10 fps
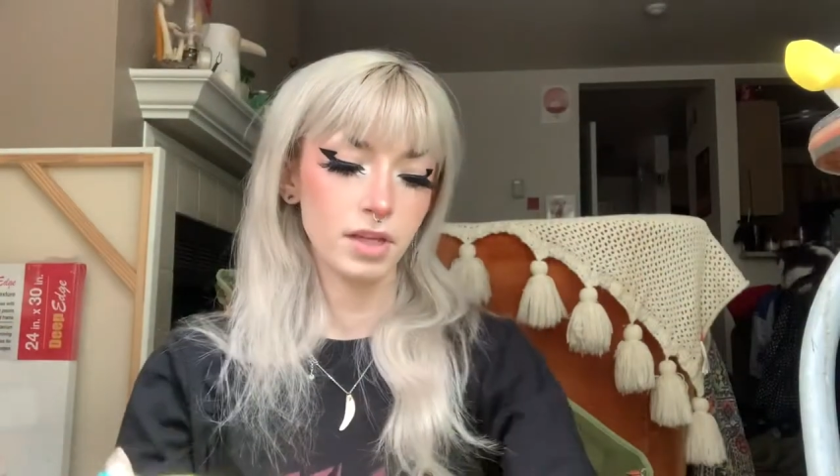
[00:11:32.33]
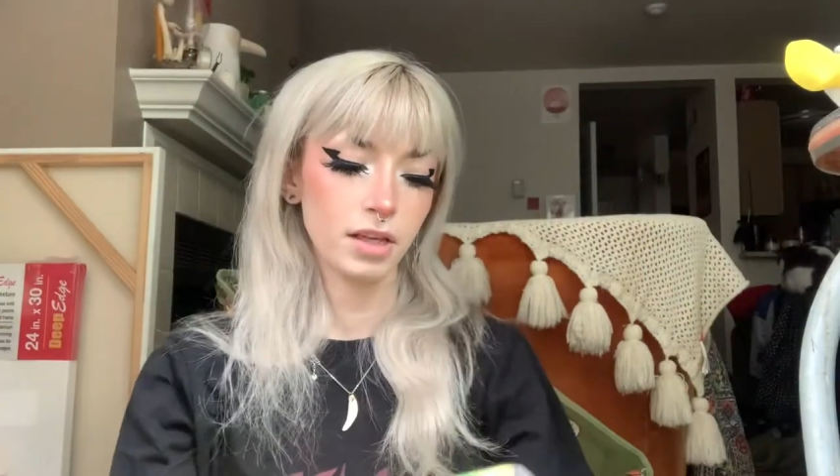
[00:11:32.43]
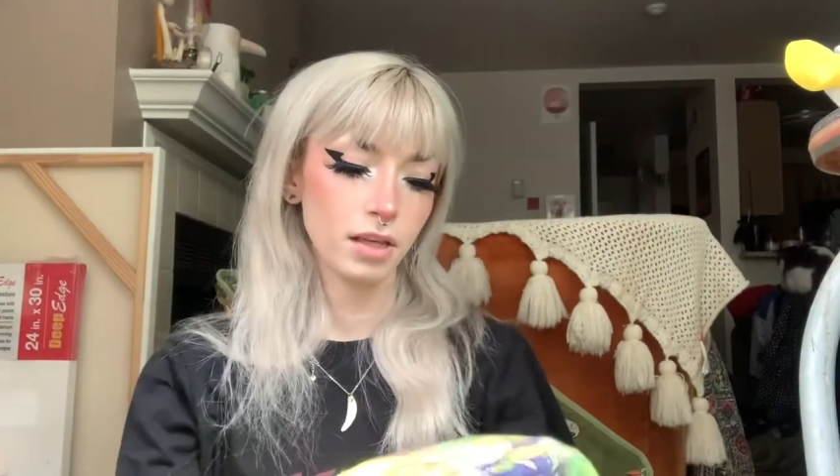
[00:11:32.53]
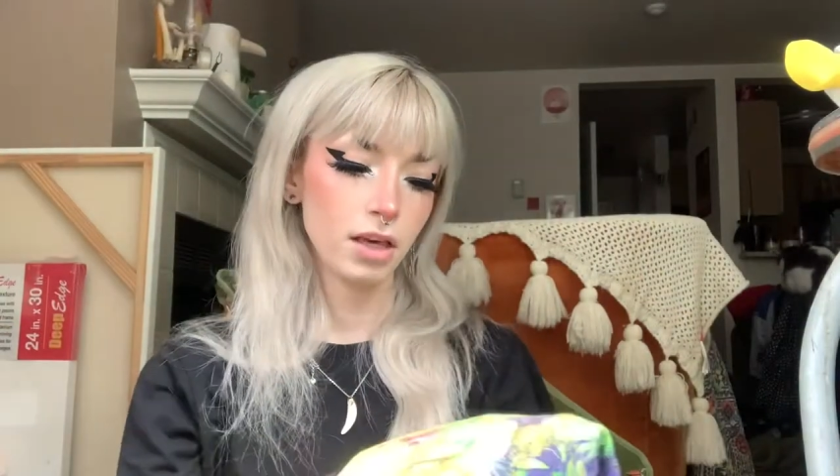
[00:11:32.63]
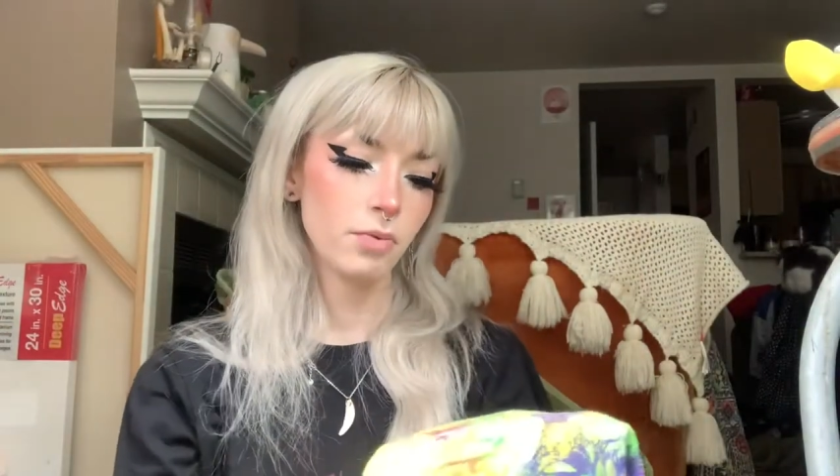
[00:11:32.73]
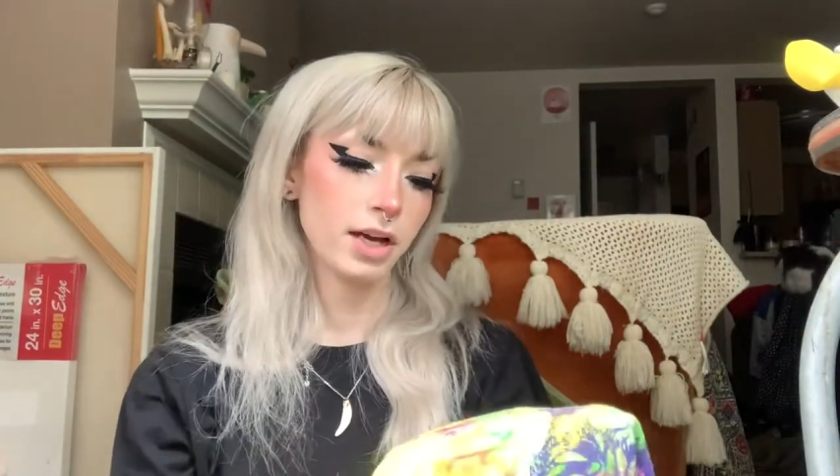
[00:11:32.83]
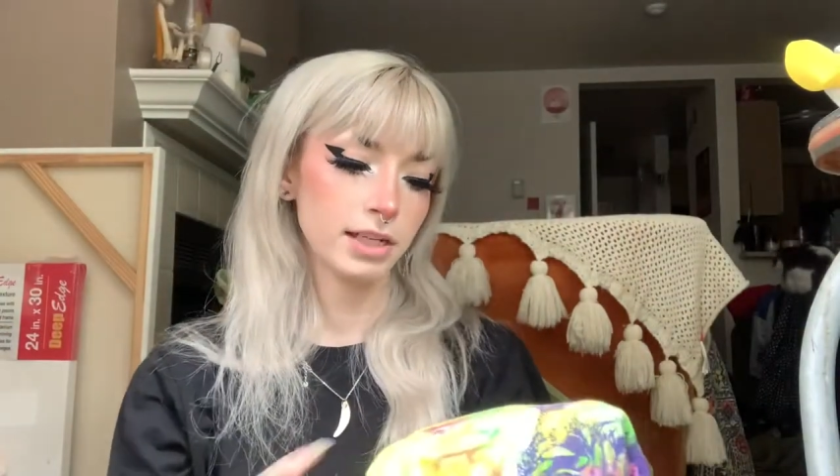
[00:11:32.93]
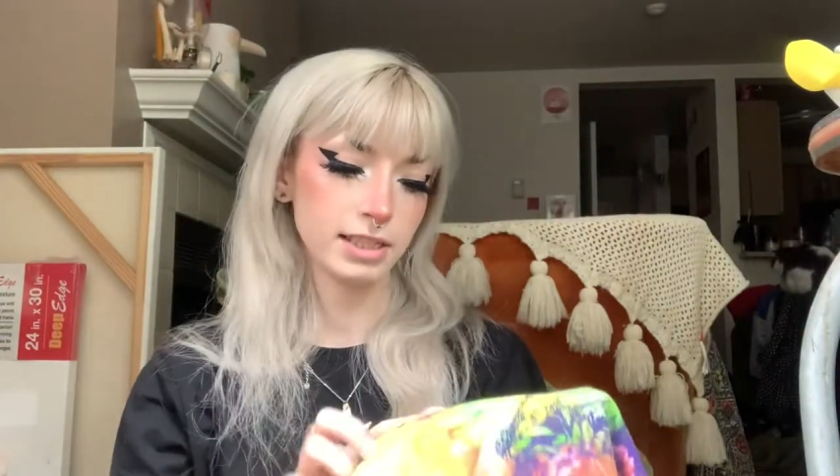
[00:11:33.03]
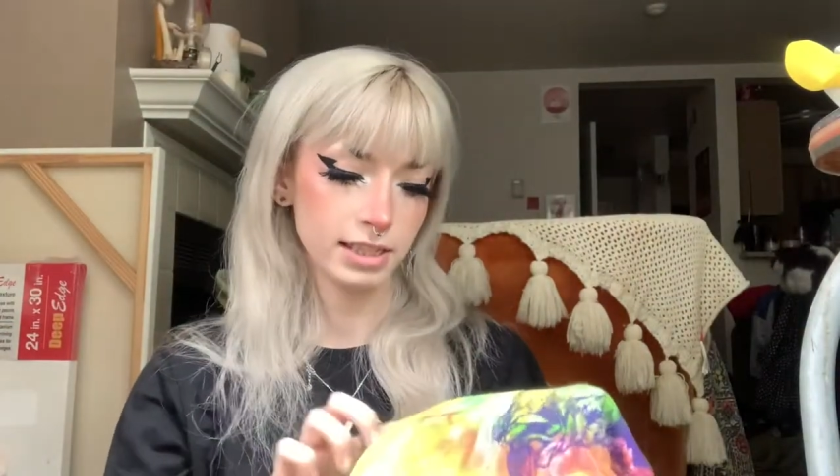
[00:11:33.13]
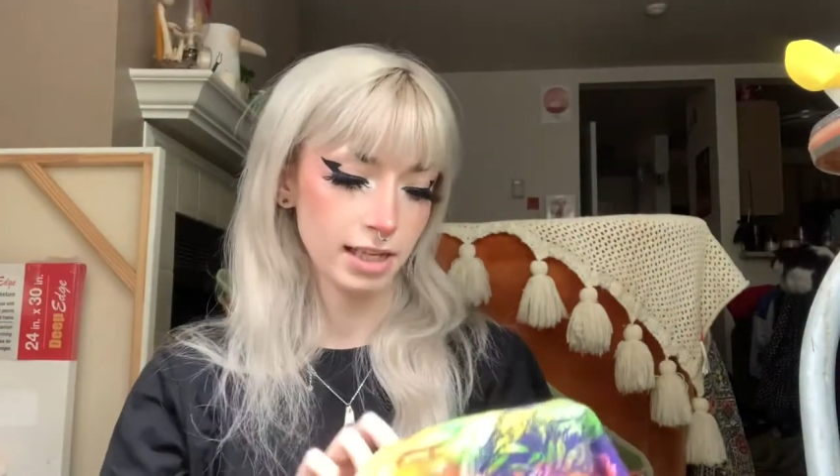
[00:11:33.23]
Key
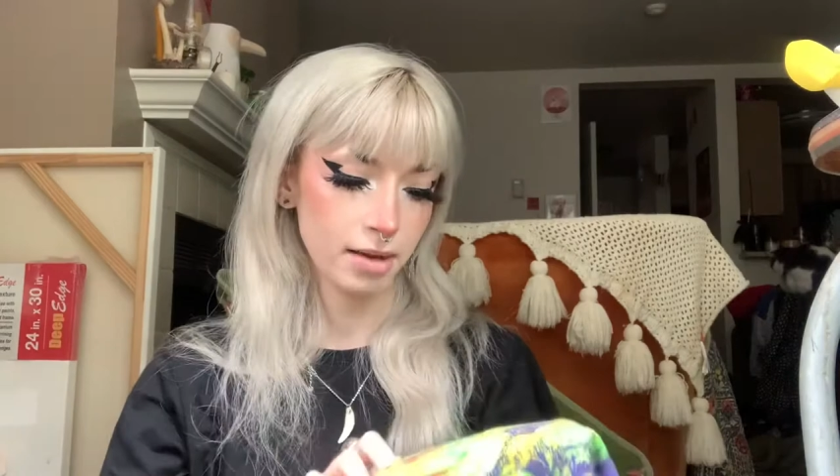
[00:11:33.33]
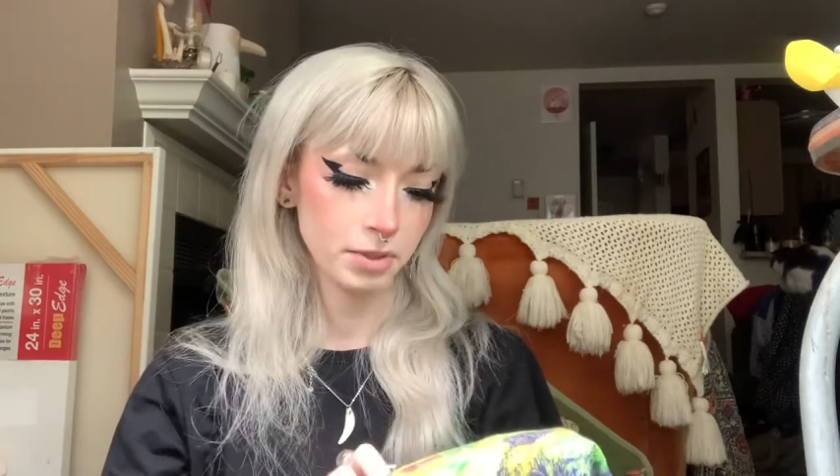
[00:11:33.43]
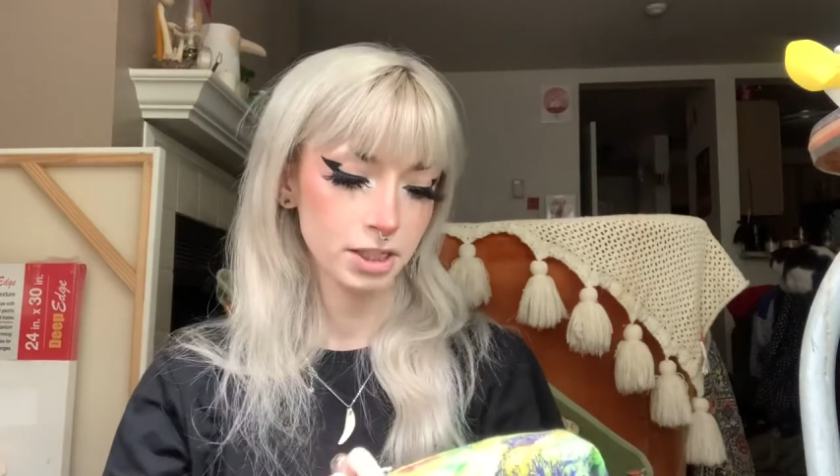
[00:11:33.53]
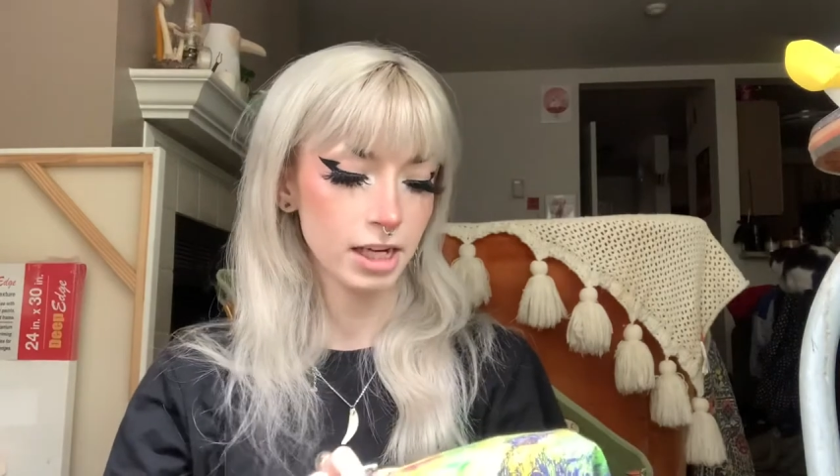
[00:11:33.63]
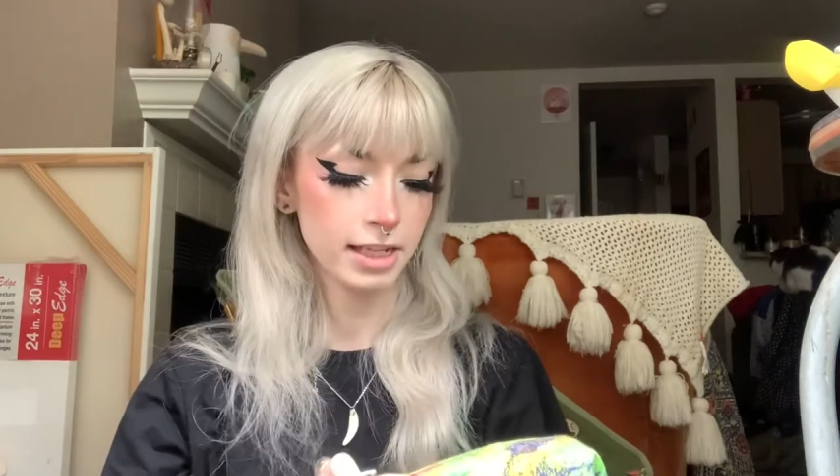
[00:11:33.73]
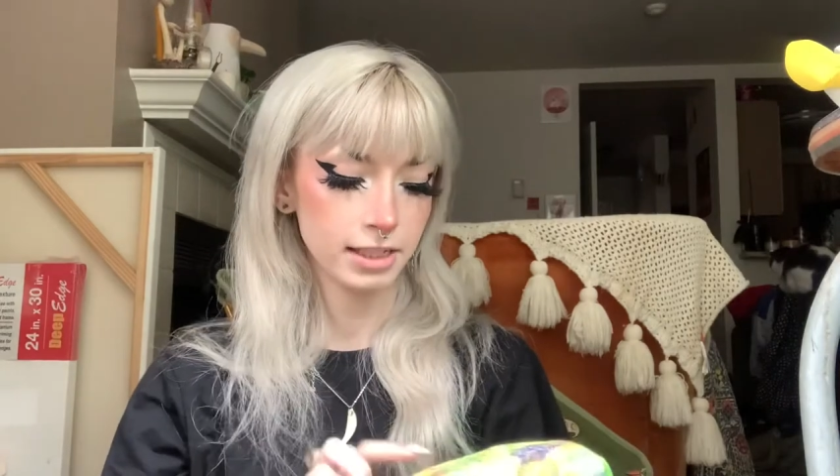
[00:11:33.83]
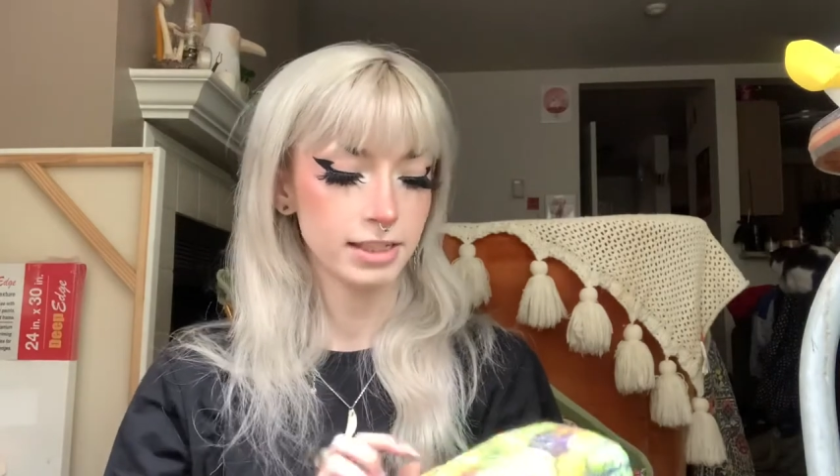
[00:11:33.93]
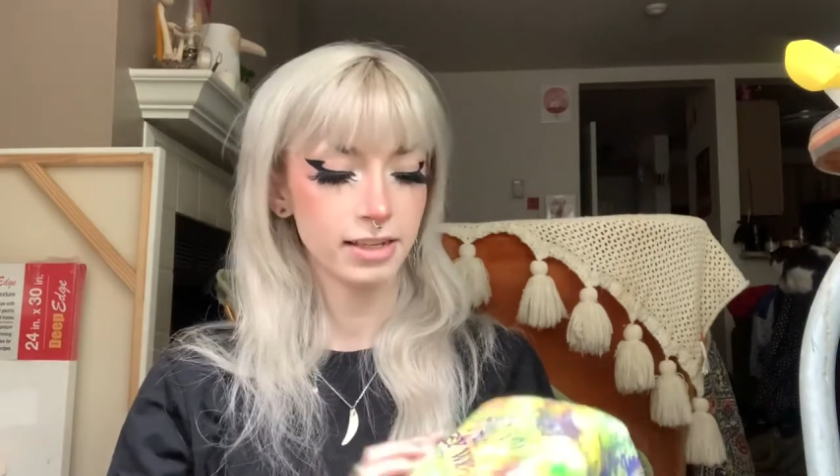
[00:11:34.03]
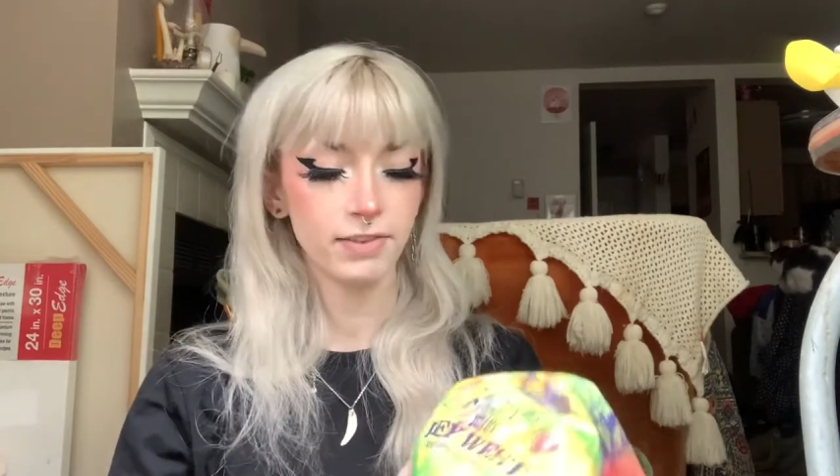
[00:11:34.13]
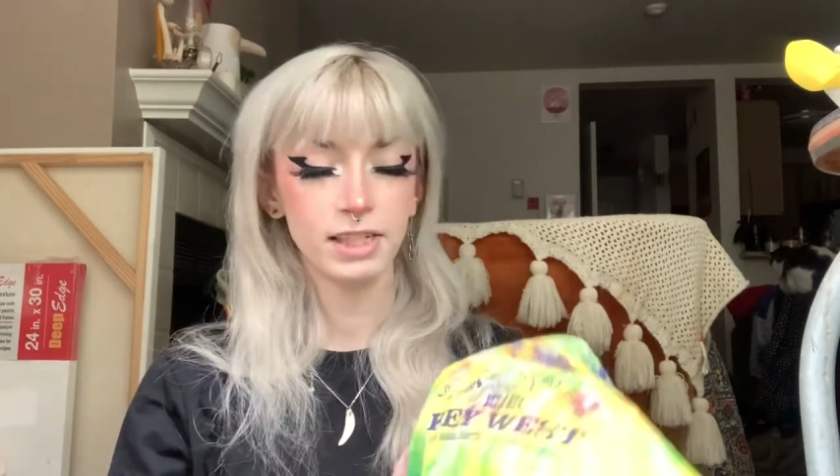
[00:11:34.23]
West, established
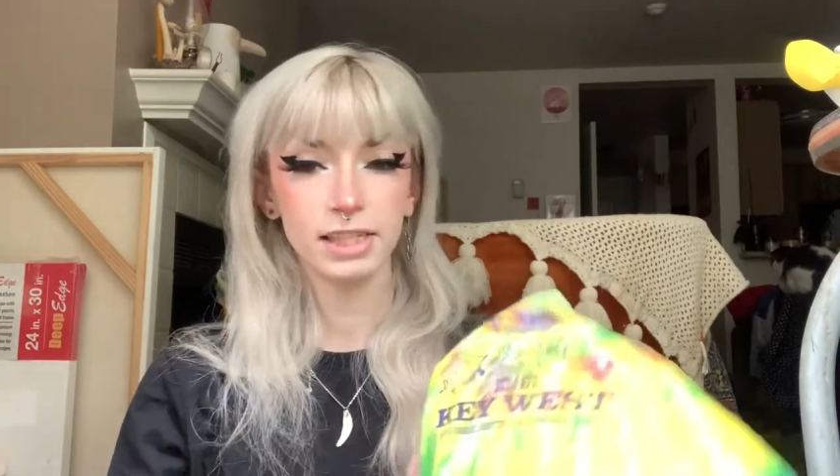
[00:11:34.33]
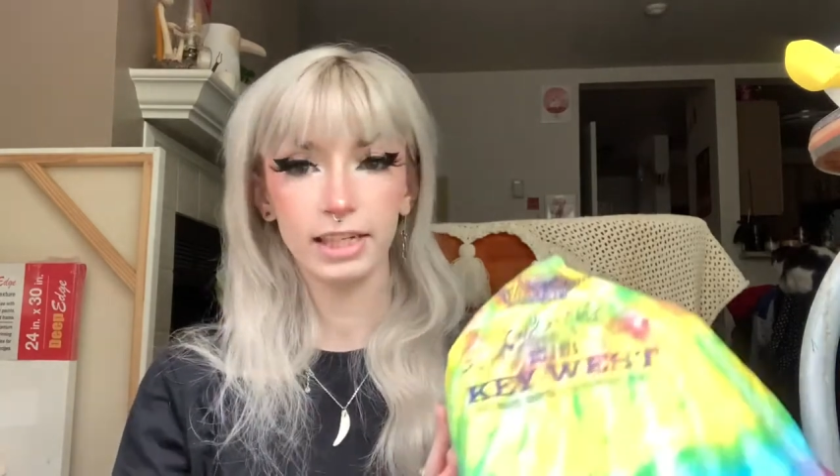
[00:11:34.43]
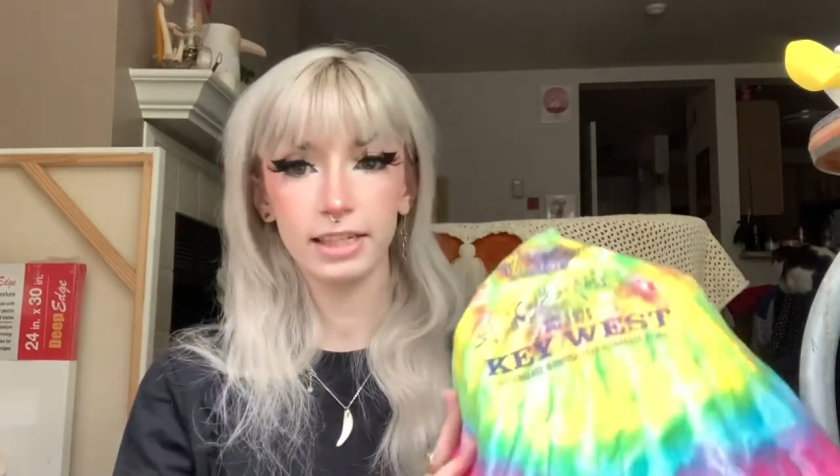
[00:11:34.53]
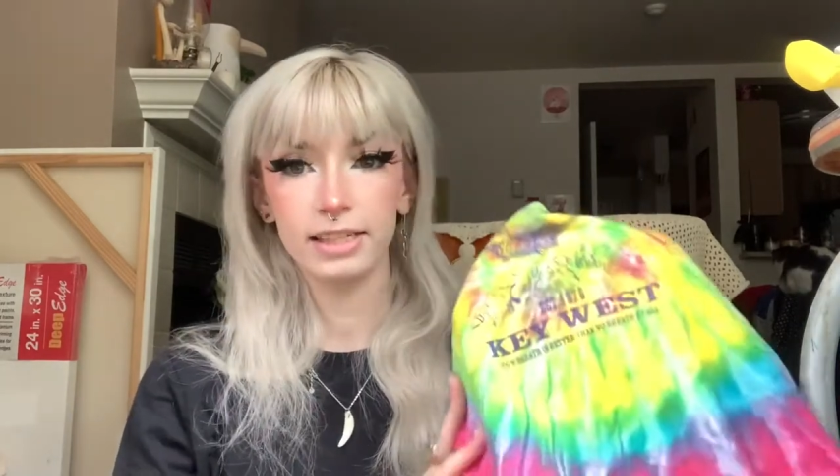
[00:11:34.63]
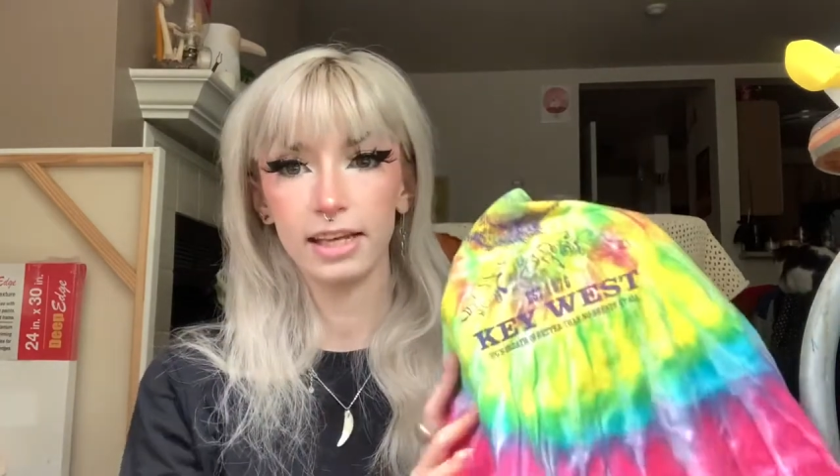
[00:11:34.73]
1976,